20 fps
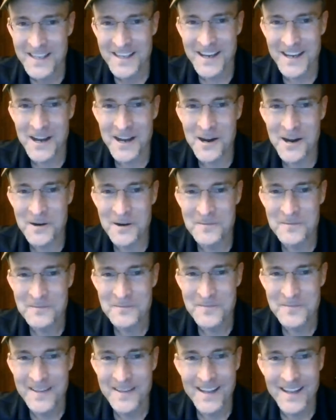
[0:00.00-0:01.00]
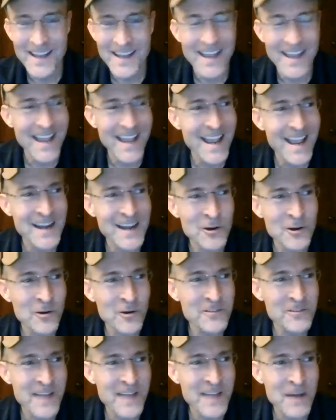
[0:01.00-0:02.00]
And
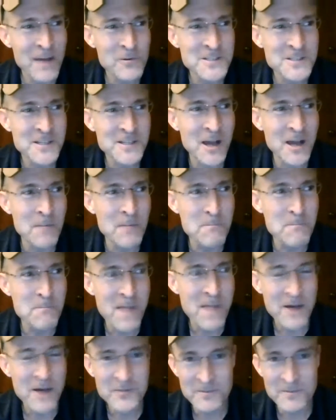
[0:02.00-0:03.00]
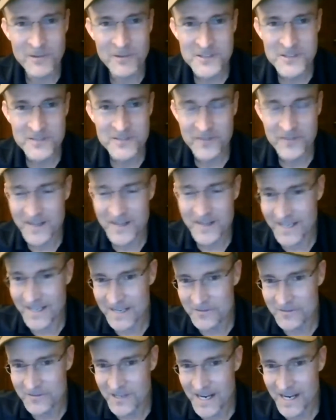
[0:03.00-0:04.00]
that was about the most fun I
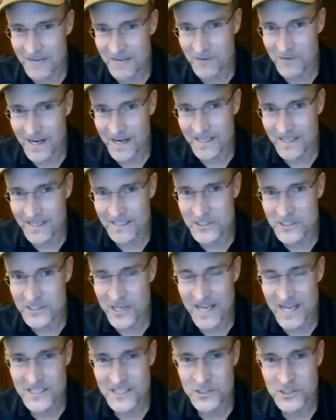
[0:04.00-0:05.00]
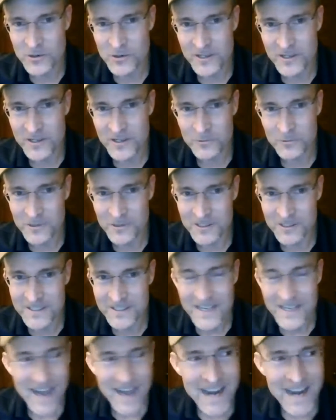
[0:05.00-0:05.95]
ever had, writing a jazz Joy to the World.